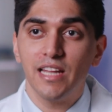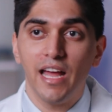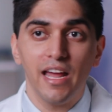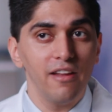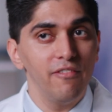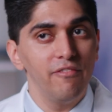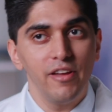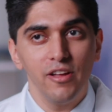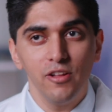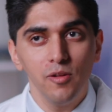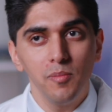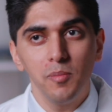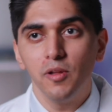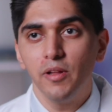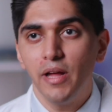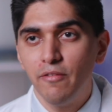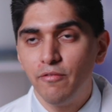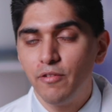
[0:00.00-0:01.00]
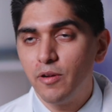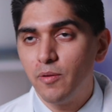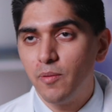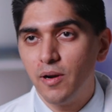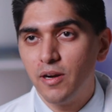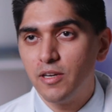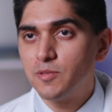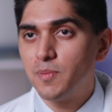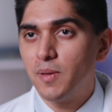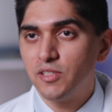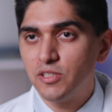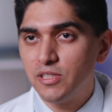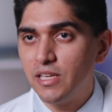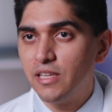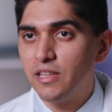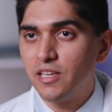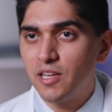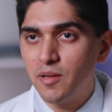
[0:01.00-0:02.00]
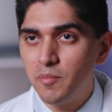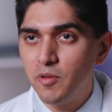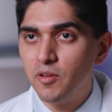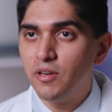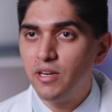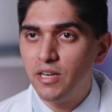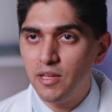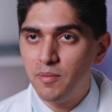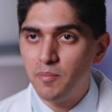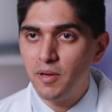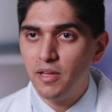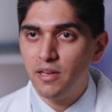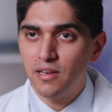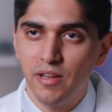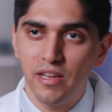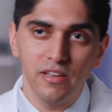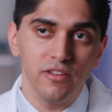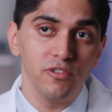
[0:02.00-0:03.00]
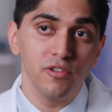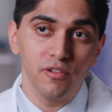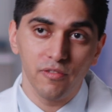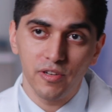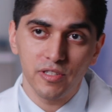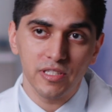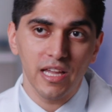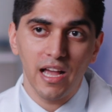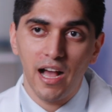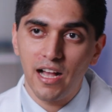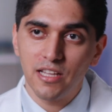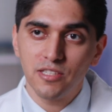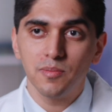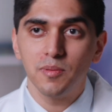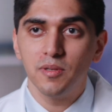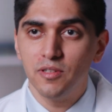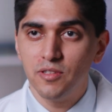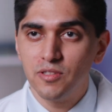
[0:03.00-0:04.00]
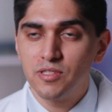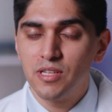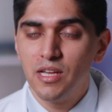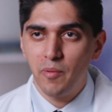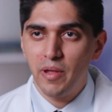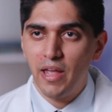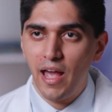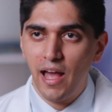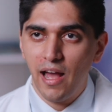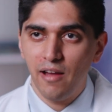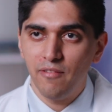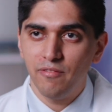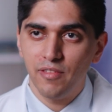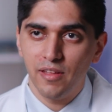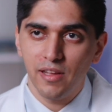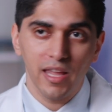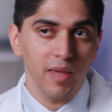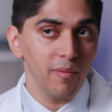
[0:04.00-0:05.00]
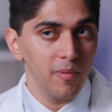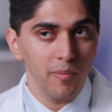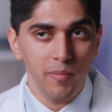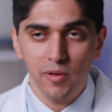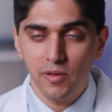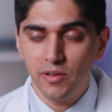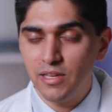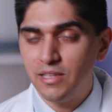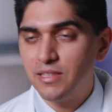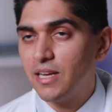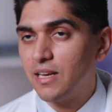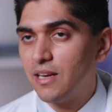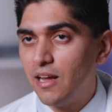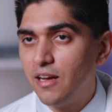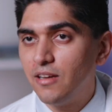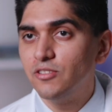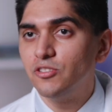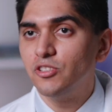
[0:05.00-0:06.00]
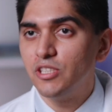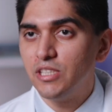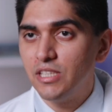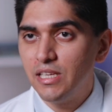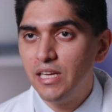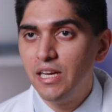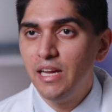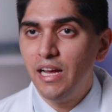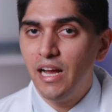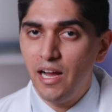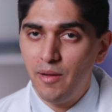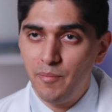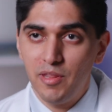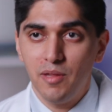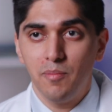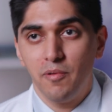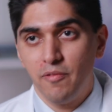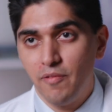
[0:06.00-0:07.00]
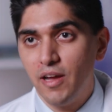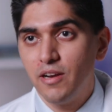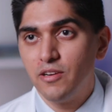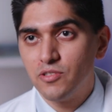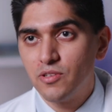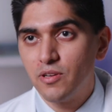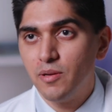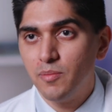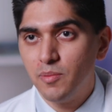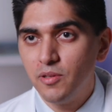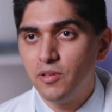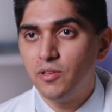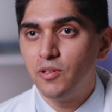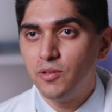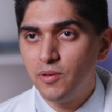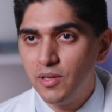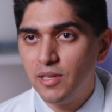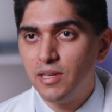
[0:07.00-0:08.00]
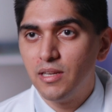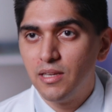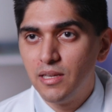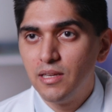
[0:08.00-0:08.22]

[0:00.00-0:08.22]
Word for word: not available everywhere, especially in the community, but at University Hospitals, we have the capability, technology, Um, and the providers are able to do it.